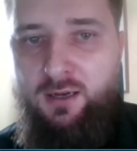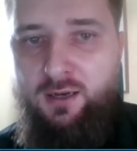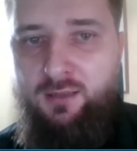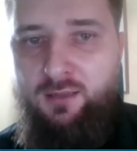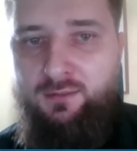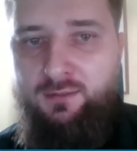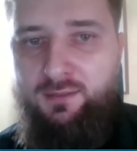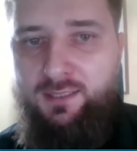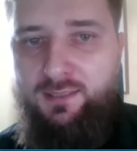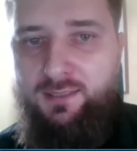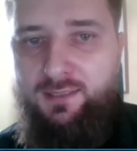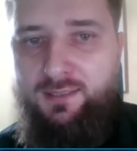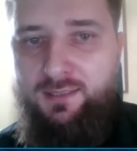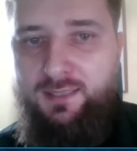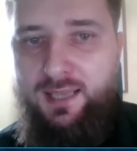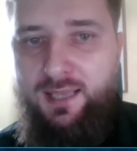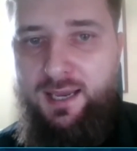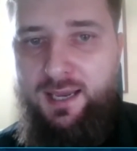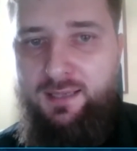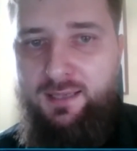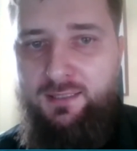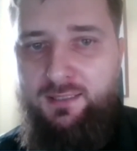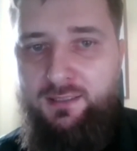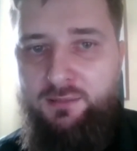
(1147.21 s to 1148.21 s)
on the
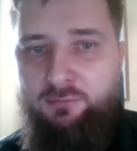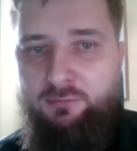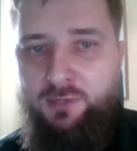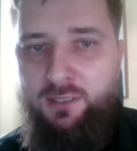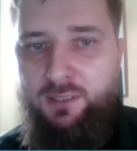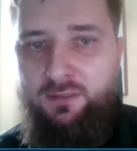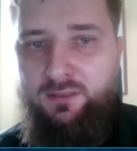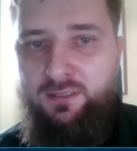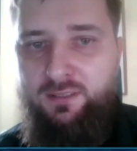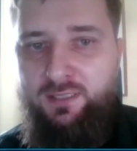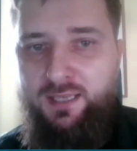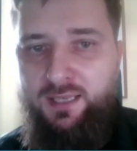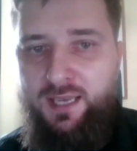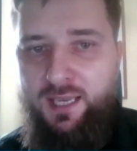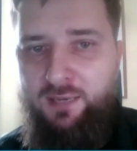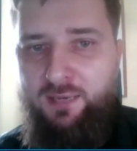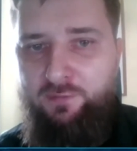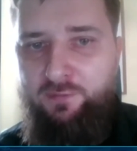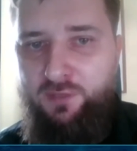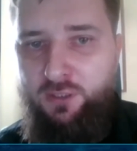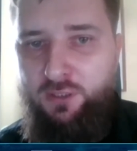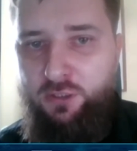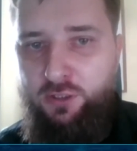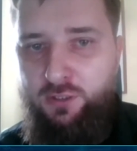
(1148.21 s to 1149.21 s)
slides were the
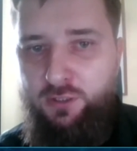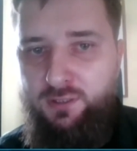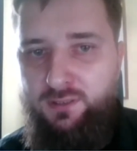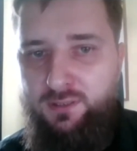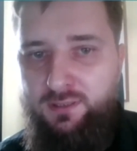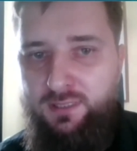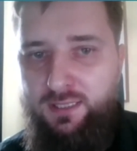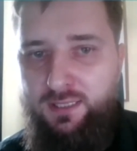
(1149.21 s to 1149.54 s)
averages